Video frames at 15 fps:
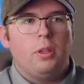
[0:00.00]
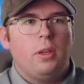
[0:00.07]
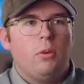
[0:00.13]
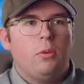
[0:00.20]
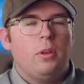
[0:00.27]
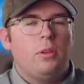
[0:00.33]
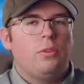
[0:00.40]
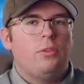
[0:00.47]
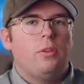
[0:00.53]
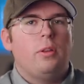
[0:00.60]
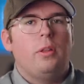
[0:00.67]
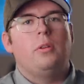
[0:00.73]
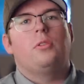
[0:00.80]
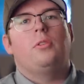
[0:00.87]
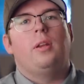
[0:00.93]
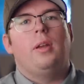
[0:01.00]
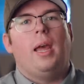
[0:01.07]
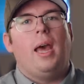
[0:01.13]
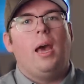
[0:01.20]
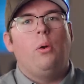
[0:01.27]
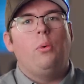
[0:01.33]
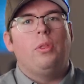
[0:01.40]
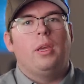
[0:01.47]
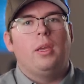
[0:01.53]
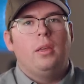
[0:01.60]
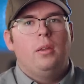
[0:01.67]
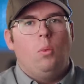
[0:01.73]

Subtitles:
but they don't necessarily understand how they